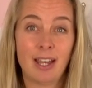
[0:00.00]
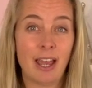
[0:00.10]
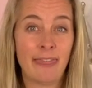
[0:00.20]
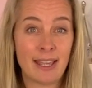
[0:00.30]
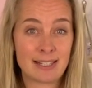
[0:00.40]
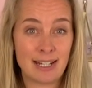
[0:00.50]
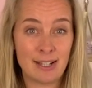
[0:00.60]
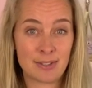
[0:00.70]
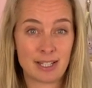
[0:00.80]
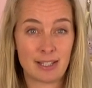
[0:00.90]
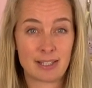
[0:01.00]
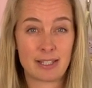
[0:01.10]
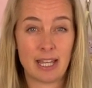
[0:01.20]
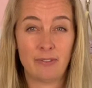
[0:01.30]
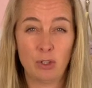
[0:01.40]
and that allows it to
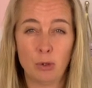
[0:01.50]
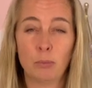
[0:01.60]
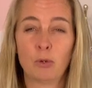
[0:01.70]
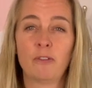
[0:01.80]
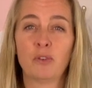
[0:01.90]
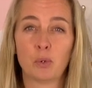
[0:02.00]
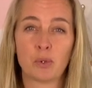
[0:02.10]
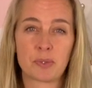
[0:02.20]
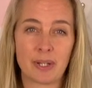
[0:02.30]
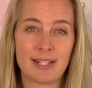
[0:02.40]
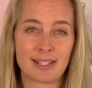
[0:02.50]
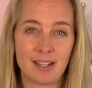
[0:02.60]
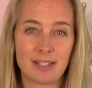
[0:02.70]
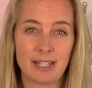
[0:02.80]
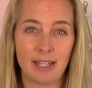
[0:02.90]
have a lot more force when it's
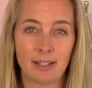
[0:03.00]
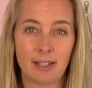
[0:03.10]
cutting.